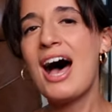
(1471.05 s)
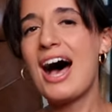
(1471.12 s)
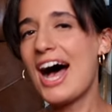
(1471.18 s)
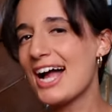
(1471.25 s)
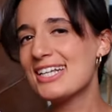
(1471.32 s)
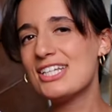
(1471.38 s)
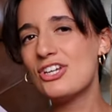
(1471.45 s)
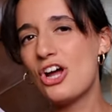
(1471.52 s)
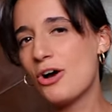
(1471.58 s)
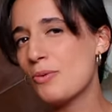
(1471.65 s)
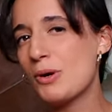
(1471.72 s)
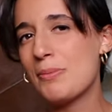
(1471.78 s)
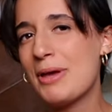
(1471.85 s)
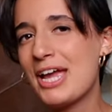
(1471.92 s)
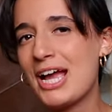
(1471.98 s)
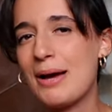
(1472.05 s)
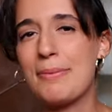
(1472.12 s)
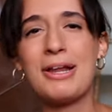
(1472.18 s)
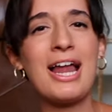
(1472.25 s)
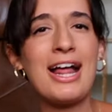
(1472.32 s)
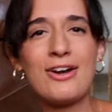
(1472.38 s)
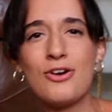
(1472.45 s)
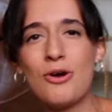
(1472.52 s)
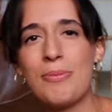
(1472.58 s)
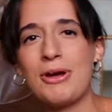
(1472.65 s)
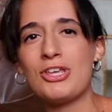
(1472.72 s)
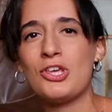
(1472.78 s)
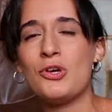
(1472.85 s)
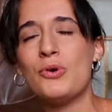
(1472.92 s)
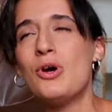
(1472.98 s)
I did not wear makeup, and I don't know
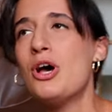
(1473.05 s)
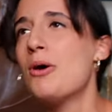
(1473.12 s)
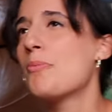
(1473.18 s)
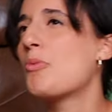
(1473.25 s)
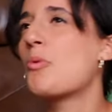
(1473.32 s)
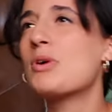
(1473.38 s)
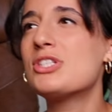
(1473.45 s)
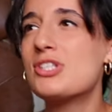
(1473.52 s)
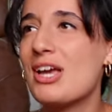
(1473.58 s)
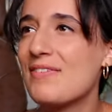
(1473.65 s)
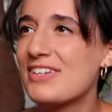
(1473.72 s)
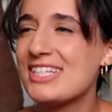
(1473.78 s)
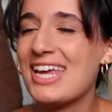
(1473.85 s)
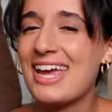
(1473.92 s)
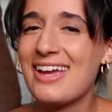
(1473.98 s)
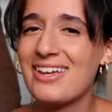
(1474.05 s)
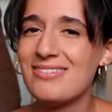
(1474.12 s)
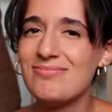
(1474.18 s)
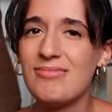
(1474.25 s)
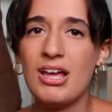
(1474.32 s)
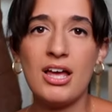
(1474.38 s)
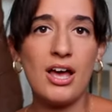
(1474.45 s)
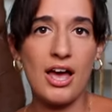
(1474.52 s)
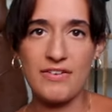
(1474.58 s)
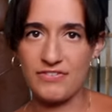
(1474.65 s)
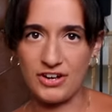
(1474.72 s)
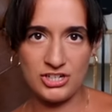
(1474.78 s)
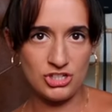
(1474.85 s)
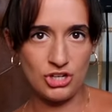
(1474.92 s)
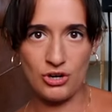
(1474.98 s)
about you, but once you have a tan, I
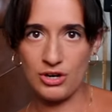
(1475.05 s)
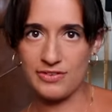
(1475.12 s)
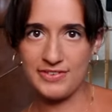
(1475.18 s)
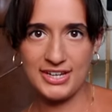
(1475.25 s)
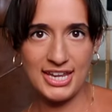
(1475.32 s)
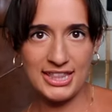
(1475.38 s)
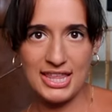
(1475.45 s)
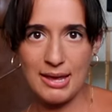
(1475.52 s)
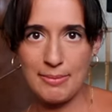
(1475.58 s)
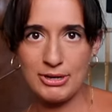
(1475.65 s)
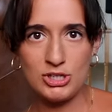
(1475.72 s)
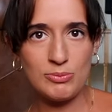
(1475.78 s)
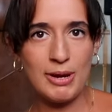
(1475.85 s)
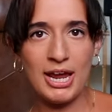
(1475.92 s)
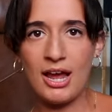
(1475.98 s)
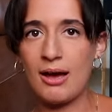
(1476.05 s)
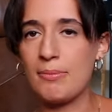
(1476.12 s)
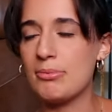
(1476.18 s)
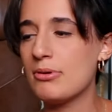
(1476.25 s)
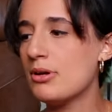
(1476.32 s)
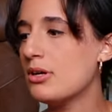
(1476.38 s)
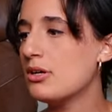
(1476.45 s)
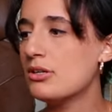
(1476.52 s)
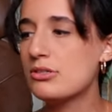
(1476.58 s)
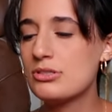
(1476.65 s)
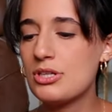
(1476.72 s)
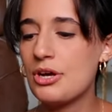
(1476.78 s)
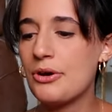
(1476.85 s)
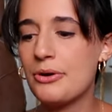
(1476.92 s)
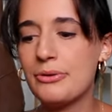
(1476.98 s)
find you don't even need that much makeup.
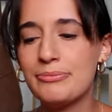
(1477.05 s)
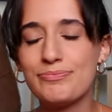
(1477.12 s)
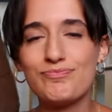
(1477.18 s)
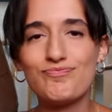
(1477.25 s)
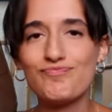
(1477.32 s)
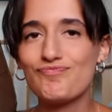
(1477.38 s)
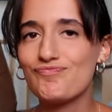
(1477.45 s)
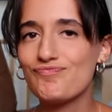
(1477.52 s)
So